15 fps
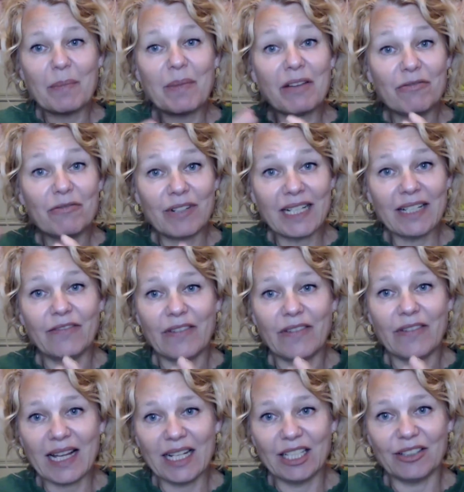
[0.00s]
But my real
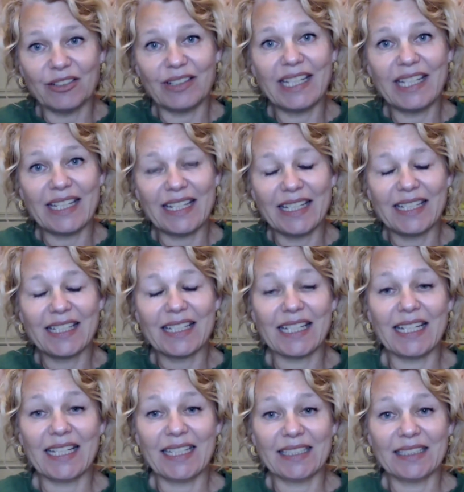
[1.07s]
value is
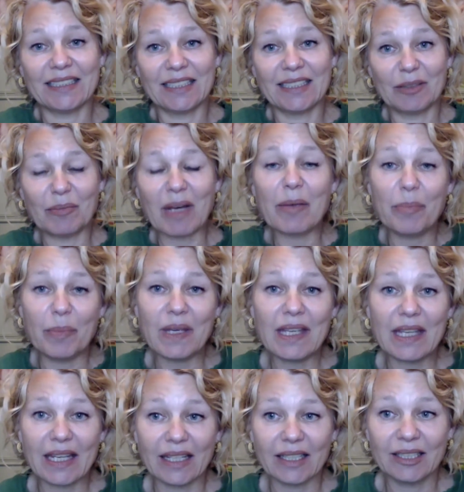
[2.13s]
in my
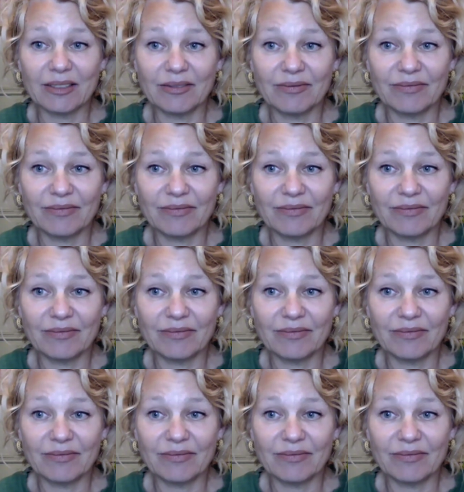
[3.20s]
being.